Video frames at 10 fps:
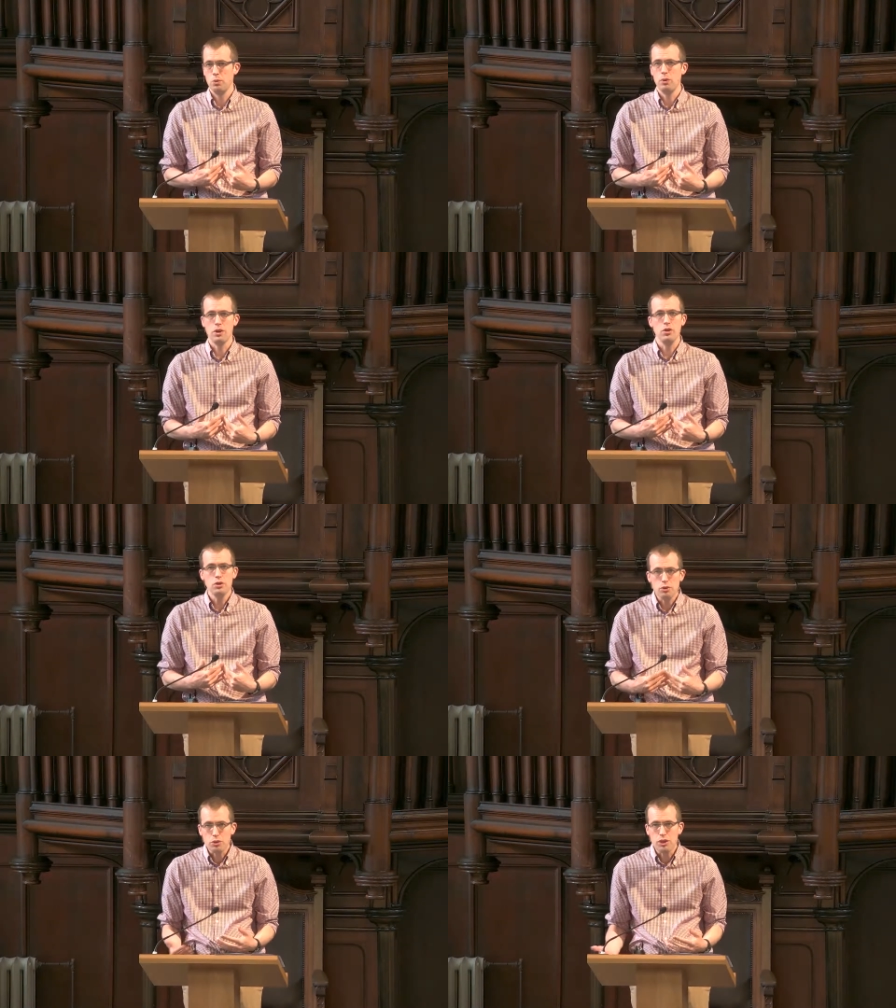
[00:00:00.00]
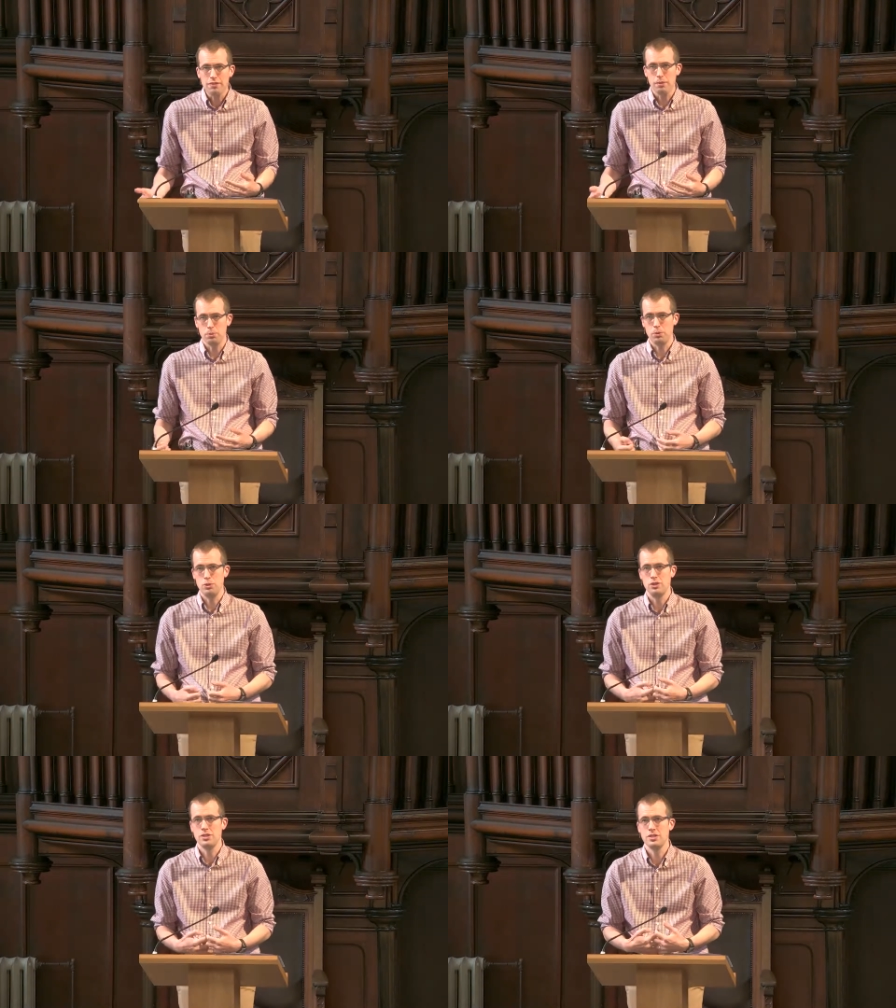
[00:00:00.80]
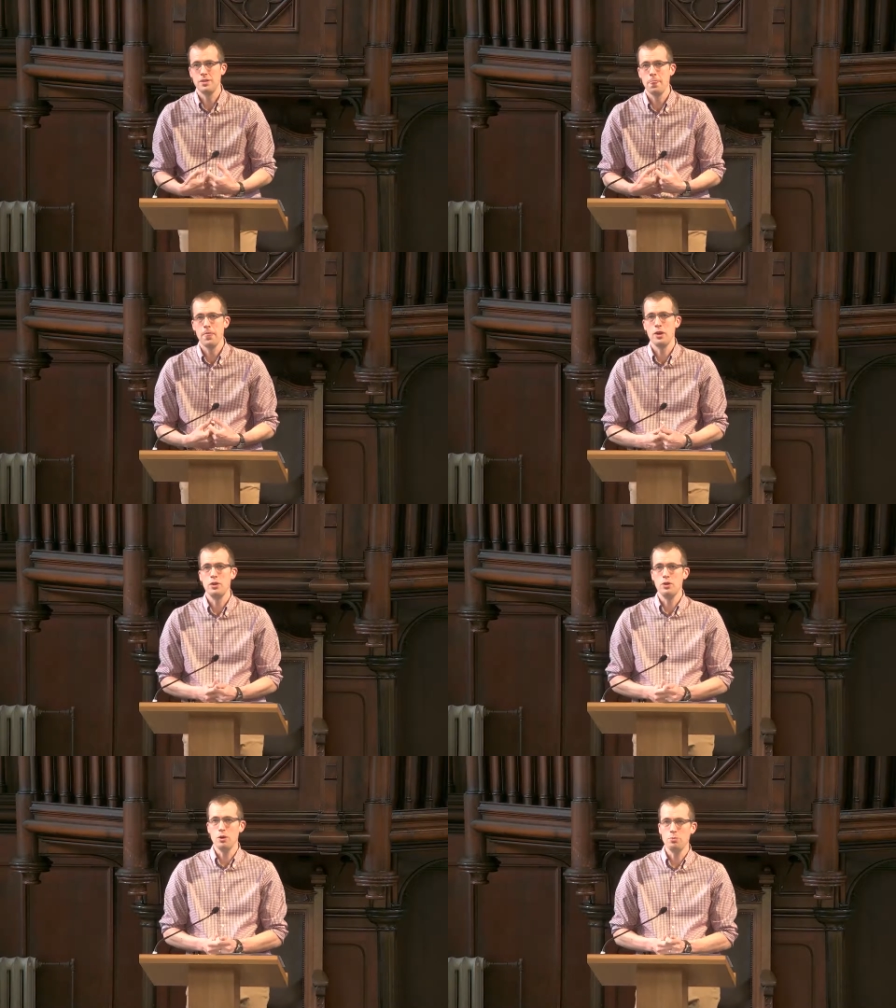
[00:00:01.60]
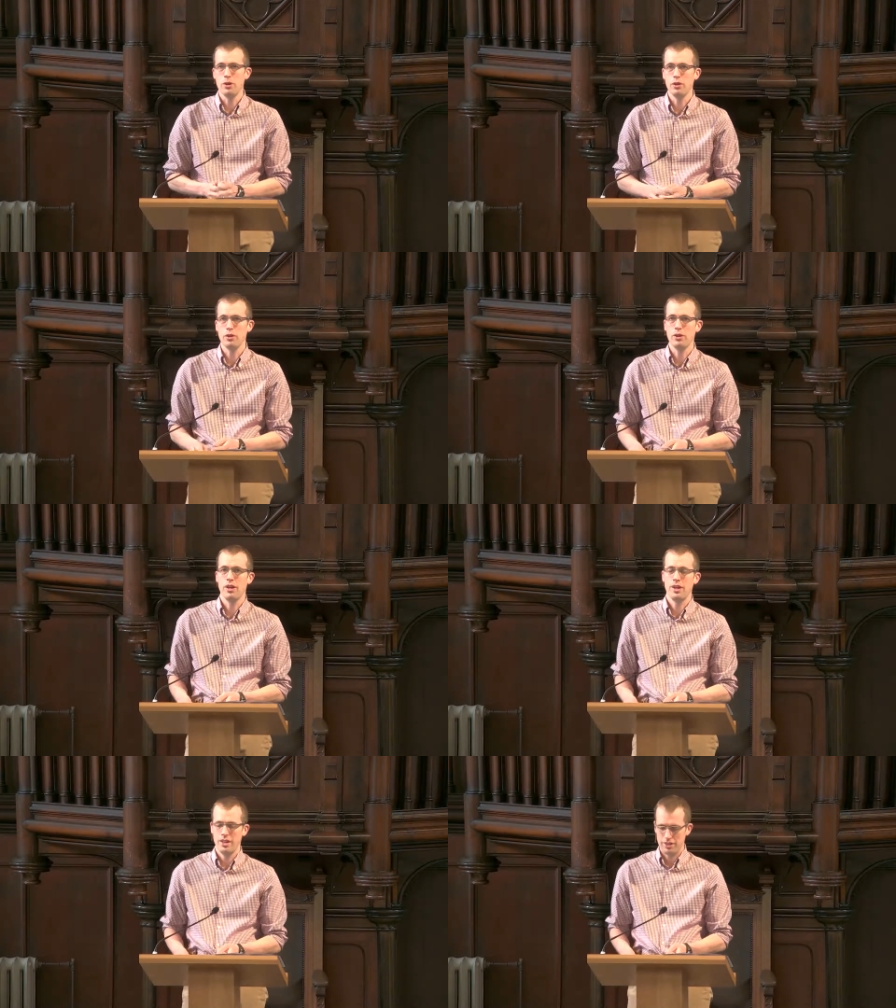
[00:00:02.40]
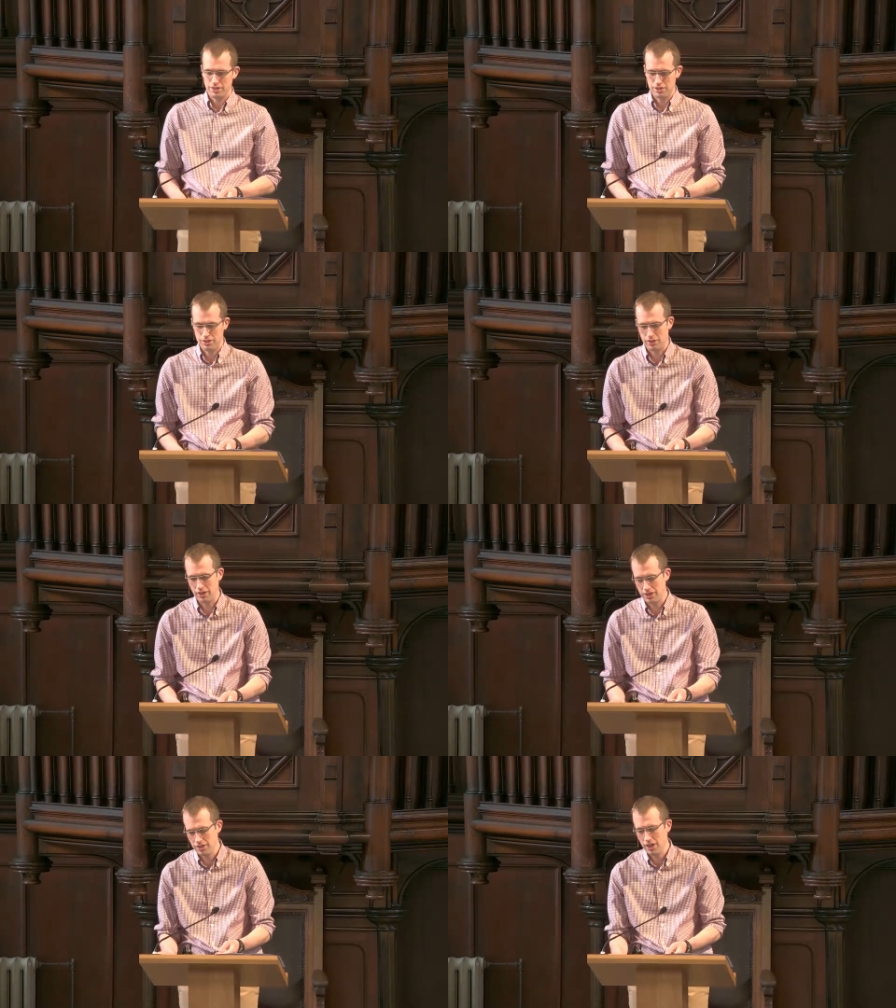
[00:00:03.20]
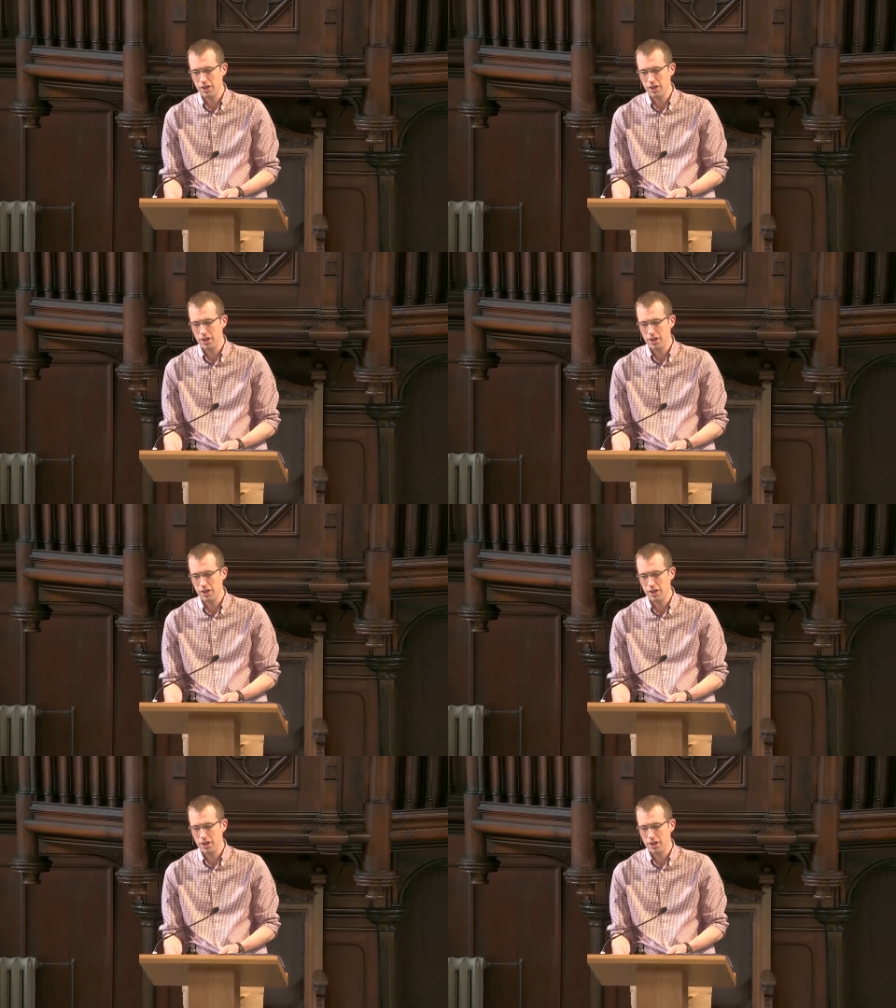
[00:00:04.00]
where no thief approaches, no moth destroys.